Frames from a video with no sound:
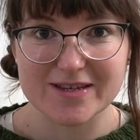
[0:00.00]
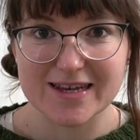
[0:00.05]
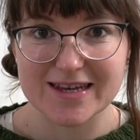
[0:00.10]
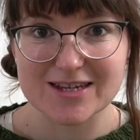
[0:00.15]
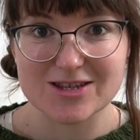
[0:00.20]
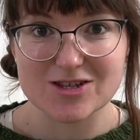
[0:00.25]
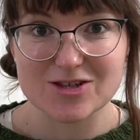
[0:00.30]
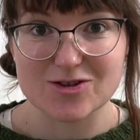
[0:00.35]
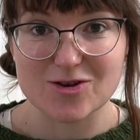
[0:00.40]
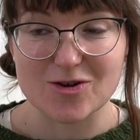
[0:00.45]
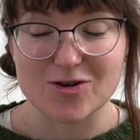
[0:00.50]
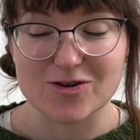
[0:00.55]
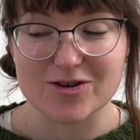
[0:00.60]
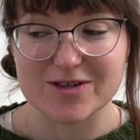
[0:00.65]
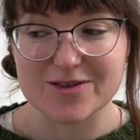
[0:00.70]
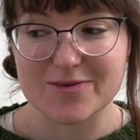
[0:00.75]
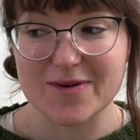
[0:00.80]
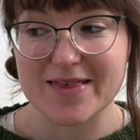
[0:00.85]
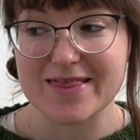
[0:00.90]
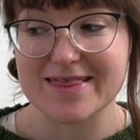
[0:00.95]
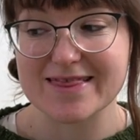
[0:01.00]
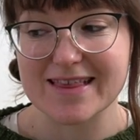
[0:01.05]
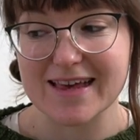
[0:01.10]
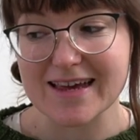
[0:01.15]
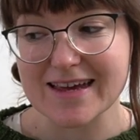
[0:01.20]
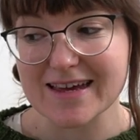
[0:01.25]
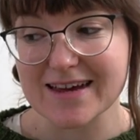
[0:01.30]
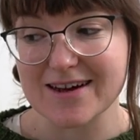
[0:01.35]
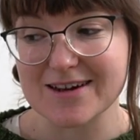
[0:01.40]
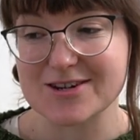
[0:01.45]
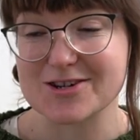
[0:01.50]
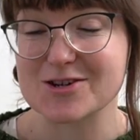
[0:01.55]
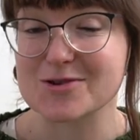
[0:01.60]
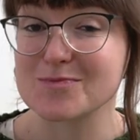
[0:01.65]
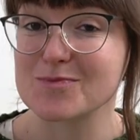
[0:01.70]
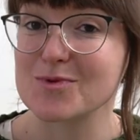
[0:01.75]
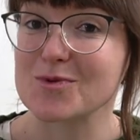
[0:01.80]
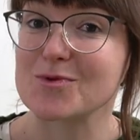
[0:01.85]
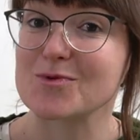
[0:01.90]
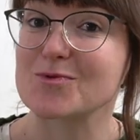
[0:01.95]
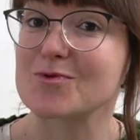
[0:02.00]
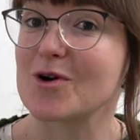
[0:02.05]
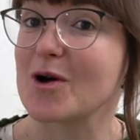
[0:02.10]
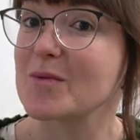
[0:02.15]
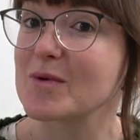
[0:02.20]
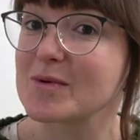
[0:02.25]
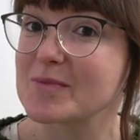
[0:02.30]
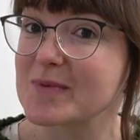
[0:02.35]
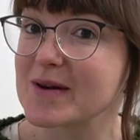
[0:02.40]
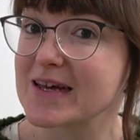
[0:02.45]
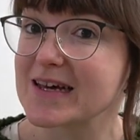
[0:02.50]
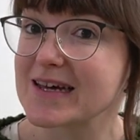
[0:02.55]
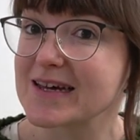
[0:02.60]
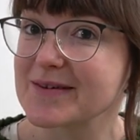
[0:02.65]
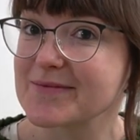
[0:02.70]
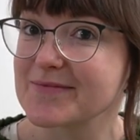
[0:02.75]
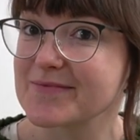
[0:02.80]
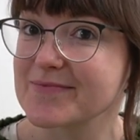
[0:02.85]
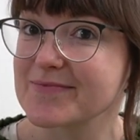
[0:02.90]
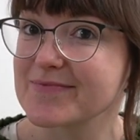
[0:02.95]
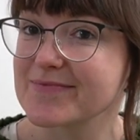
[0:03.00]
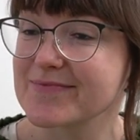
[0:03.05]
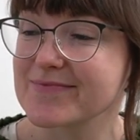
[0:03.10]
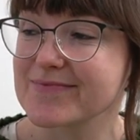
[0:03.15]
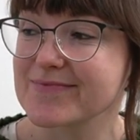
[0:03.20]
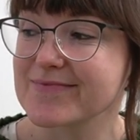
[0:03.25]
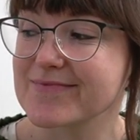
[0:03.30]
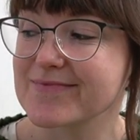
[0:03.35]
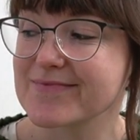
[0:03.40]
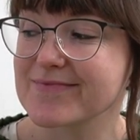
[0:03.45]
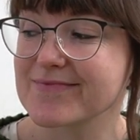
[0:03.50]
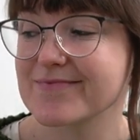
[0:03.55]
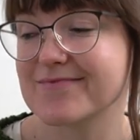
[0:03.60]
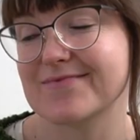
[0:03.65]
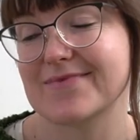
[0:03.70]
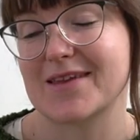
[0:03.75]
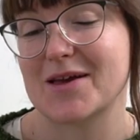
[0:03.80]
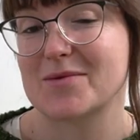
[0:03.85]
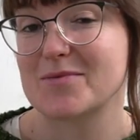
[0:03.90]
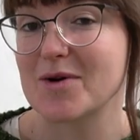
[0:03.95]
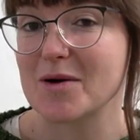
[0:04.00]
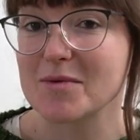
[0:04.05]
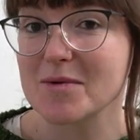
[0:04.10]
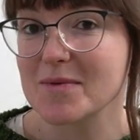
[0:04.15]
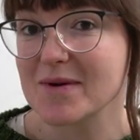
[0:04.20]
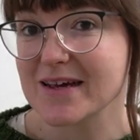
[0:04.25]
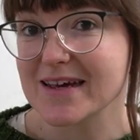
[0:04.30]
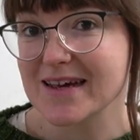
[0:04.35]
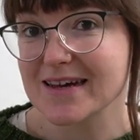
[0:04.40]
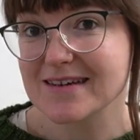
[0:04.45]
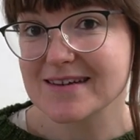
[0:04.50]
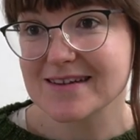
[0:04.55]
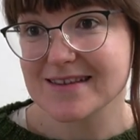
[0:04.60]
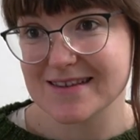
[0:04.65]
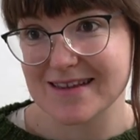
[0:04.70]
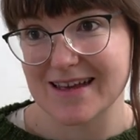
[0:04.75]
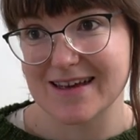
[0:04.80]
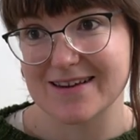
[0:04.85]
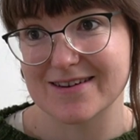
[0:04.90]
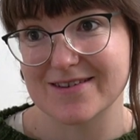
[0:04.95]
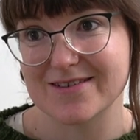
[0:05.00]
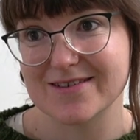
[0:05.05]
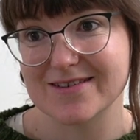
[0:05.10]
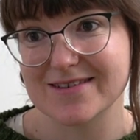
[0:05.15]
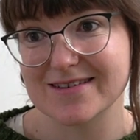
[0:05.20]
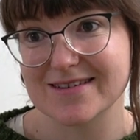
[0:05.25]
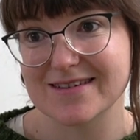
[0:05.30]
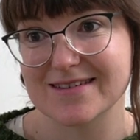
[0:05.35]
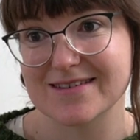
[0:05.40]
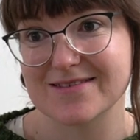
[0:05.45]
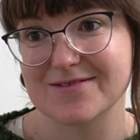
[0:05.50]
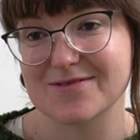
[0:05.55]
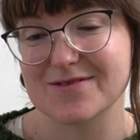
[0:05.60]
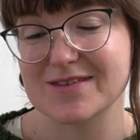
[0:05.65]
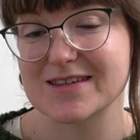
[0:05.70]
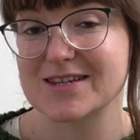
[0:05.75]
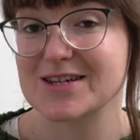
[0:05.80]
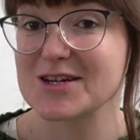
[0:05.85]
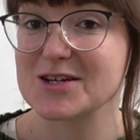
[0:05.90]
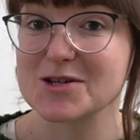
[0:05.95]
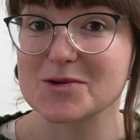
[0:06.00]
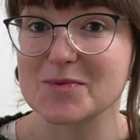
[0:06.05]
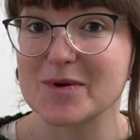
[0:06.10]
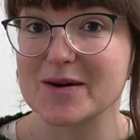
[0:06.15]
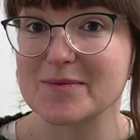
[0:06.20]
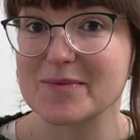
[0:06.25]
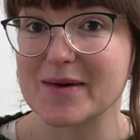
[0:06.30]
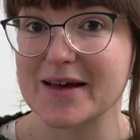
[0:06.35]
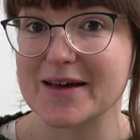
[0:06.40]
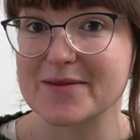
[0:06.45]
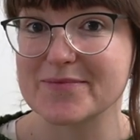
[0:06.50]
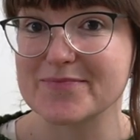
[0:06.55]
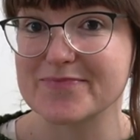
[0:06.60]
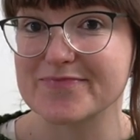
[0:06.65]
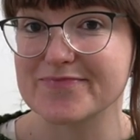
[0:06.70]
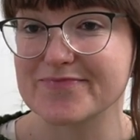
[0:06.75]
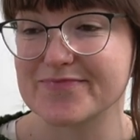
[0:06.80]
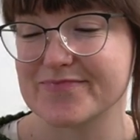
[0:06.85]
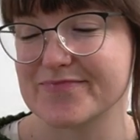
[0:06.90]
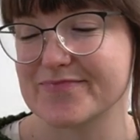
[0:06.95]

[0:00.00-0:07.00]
second sock, so I think I should probably cast that on for the gingerbread man.